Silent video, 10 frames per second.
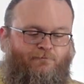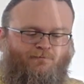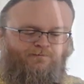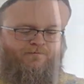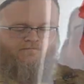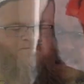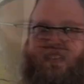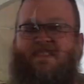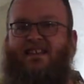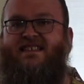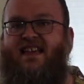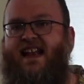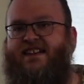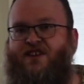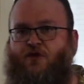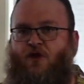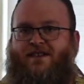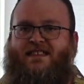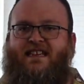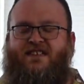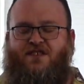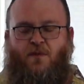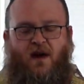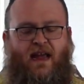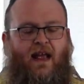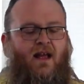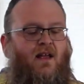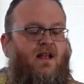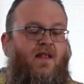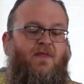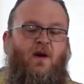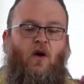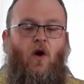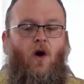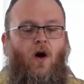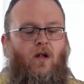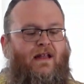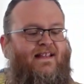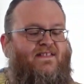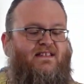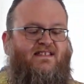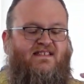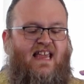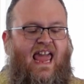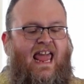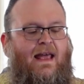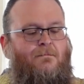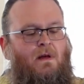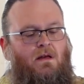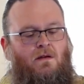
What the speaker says: So like I said, the aesthetics across these three, they're all in the same